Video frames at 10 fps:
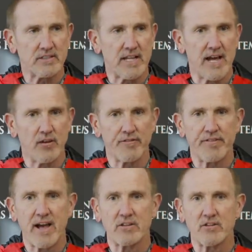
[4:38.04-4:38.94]
stat or
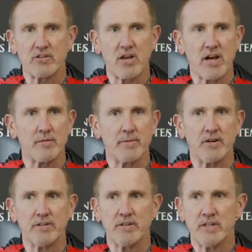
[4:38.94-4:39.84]
fact that you're talking
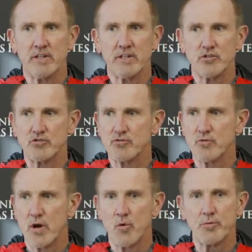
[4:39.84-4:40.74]
about is
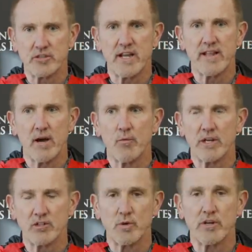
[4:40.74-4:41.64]
true, I hope we stay that
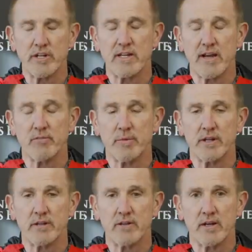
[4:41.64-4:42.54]
way, because we're going to need
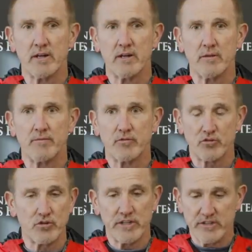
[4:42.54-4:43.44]
everybody,
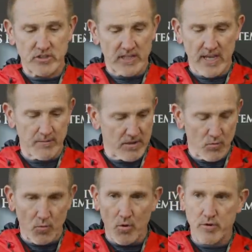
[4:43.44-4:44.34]
certainly in this game, and
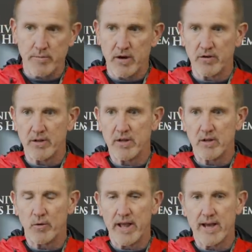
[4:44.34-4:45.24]
then we'll worry about
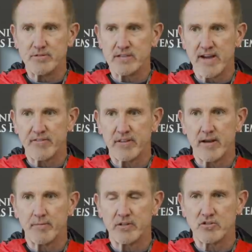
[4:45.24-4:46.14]
what happens after
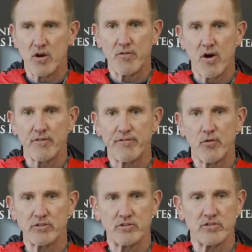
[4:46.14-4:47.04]
that. But it's all the
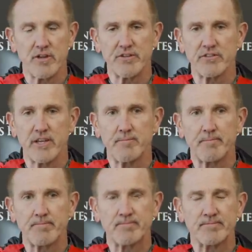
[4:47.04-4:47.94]
focus is on this game.